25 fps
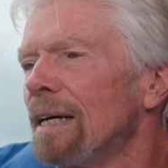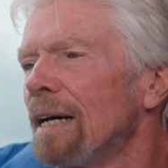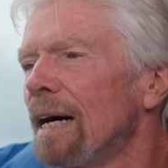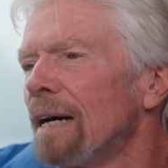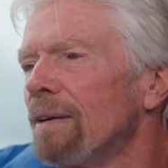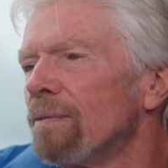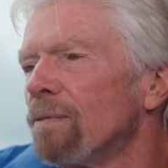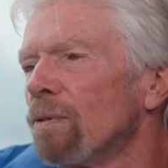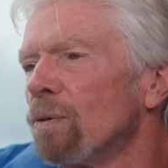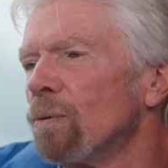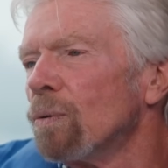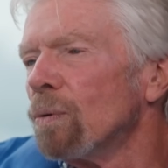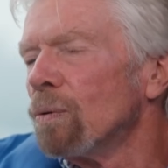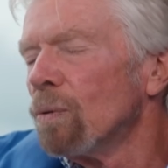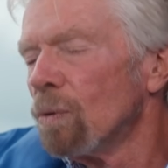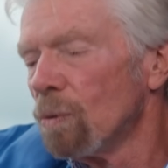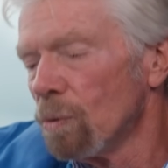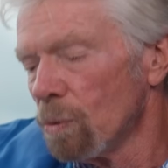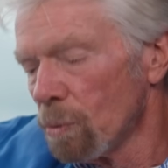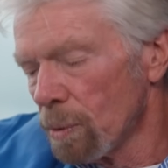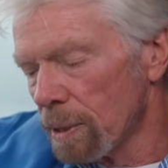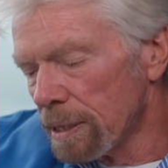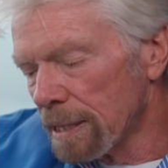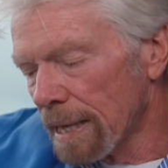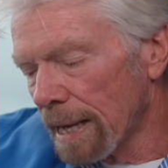I've al-
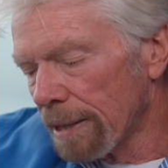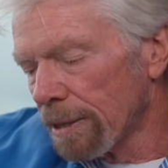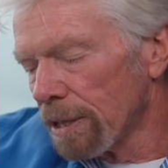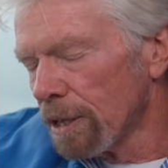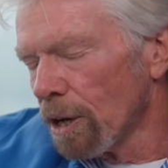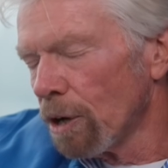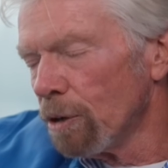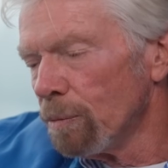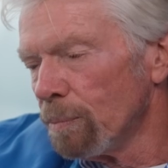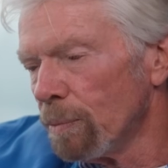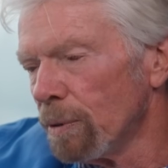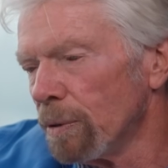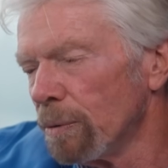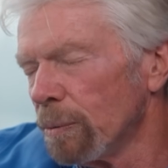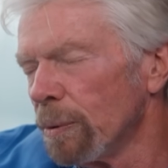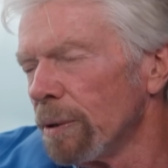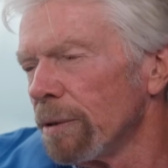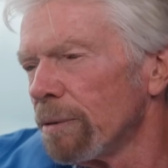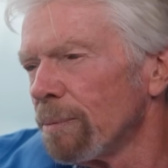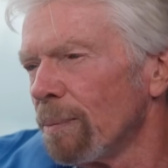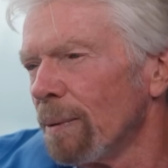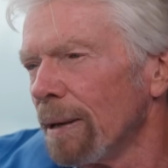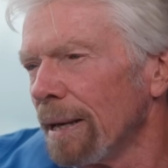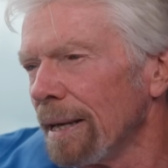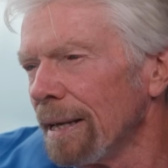always had the notebook
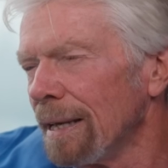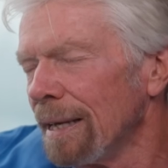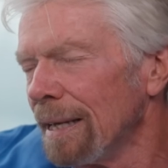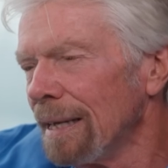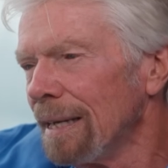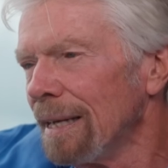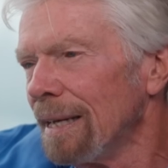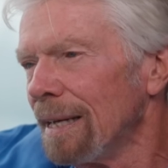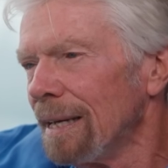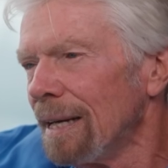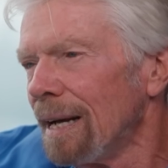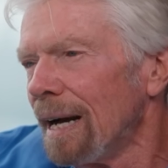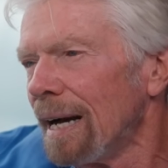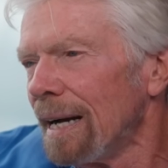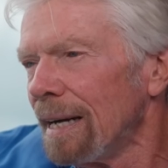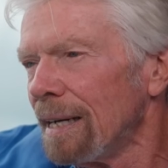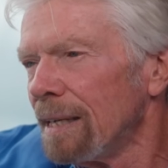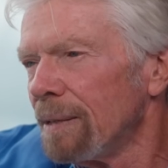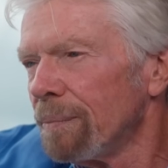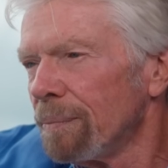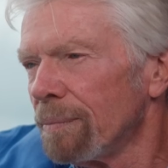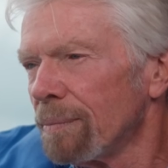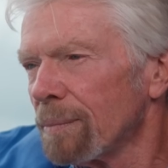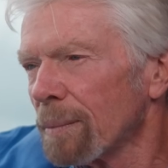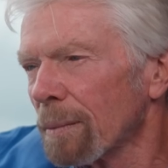with me.
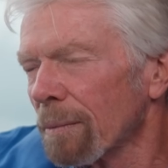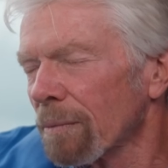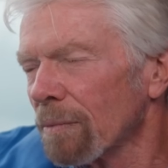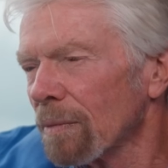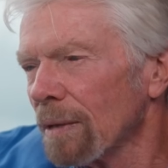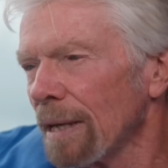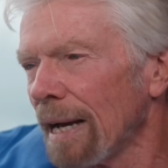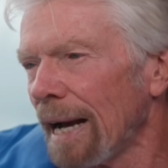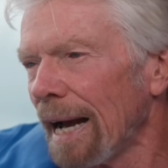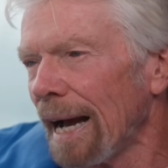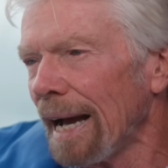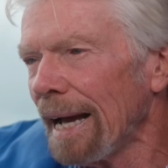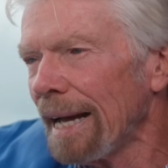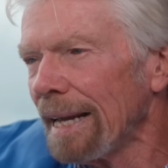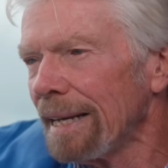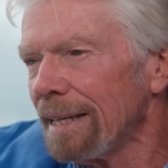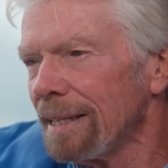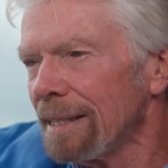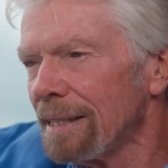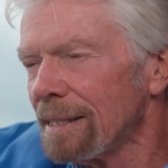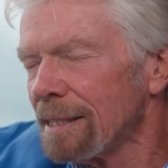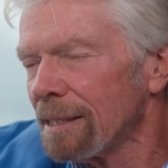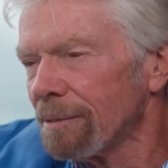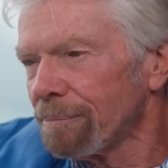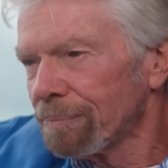Um,
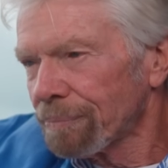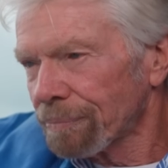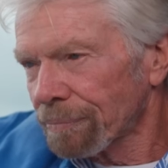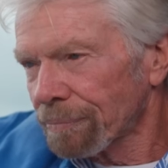and